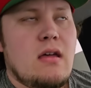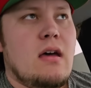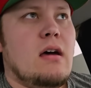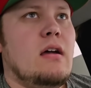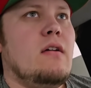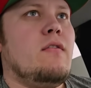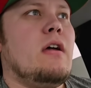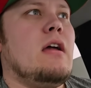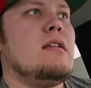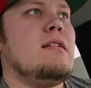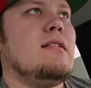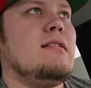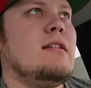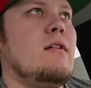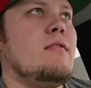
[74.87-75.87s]
I've had a
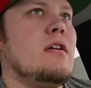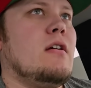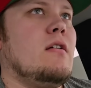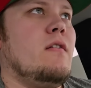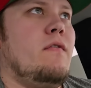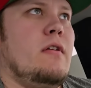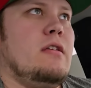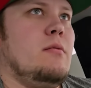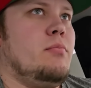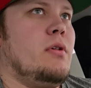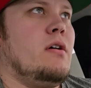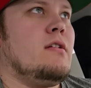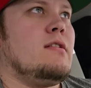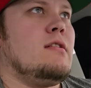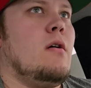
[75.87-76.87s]
750
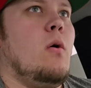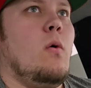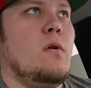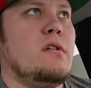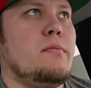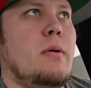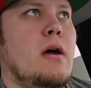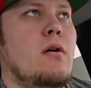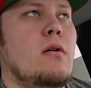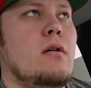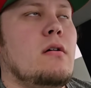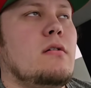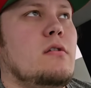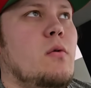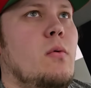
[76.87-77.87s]
plus
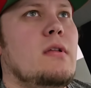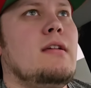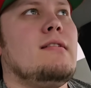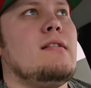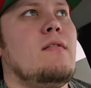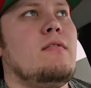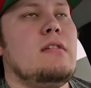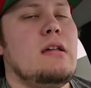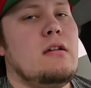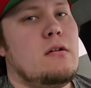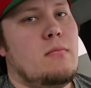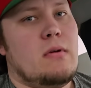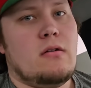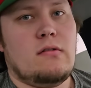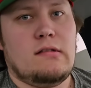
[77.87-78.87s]
horsepower 2017
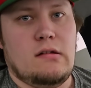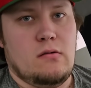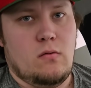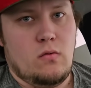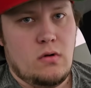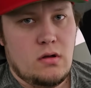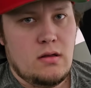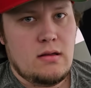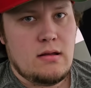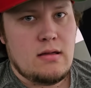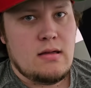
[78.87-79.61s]
Camaro ZL1.